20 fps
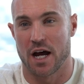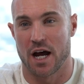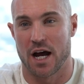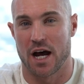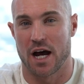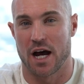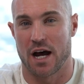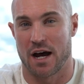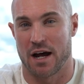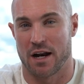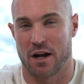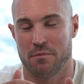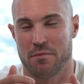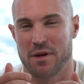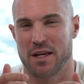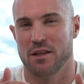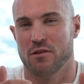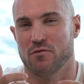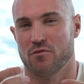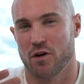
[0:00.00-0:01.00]
and I
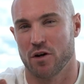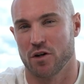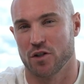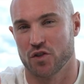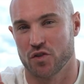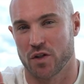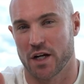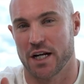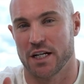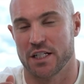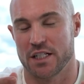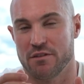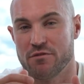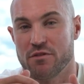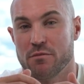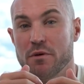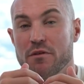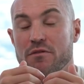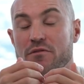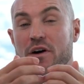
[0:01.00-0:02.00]
mean the wrong strategy
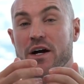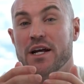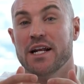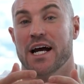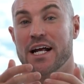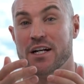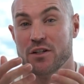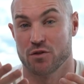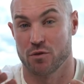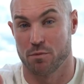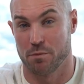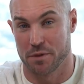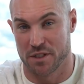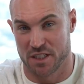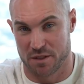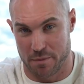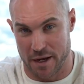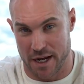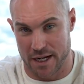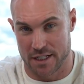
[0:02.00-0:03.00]
from a financial
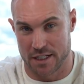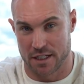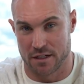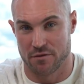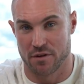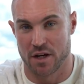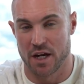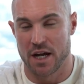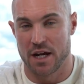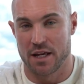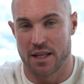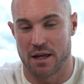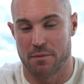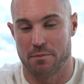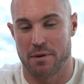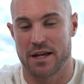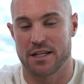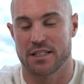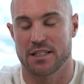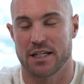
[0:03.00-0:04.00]
perspective. They
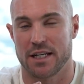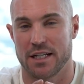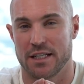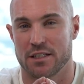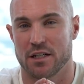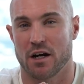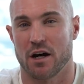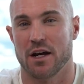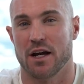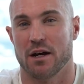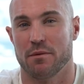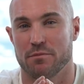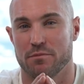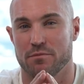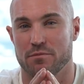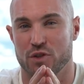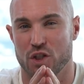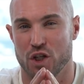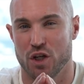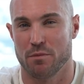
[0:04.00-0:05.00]
basically tie up
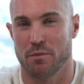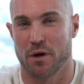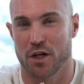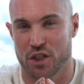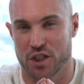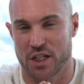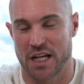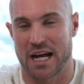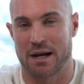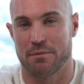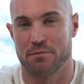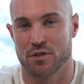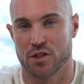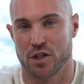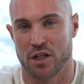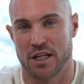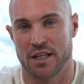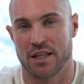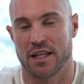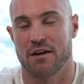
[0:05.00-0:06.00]
too much
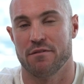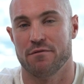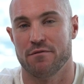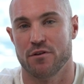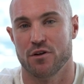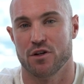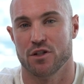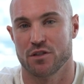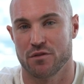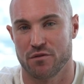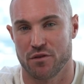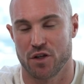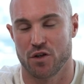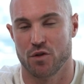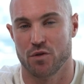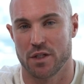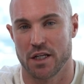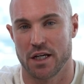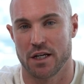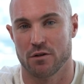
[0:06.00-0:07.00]
capital in their first
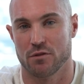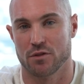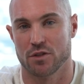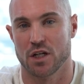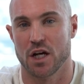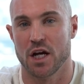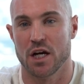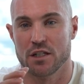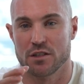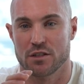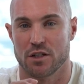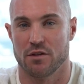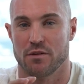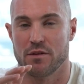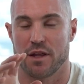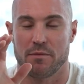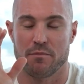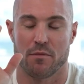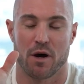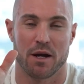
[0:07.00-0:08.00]
few deals. So
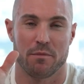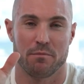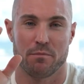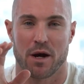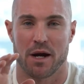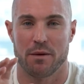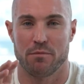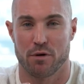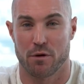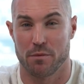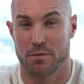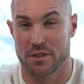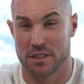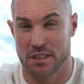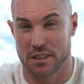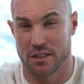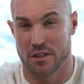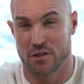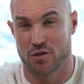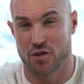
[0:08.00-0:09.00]
they might buy
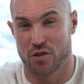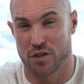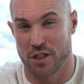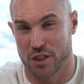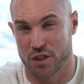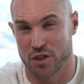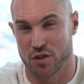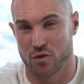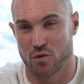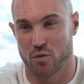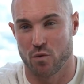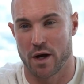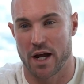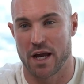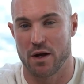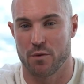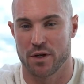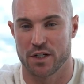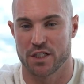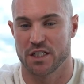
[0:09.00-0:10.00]
properties in the traditional
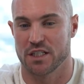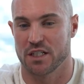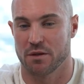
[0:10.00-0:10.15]
way, which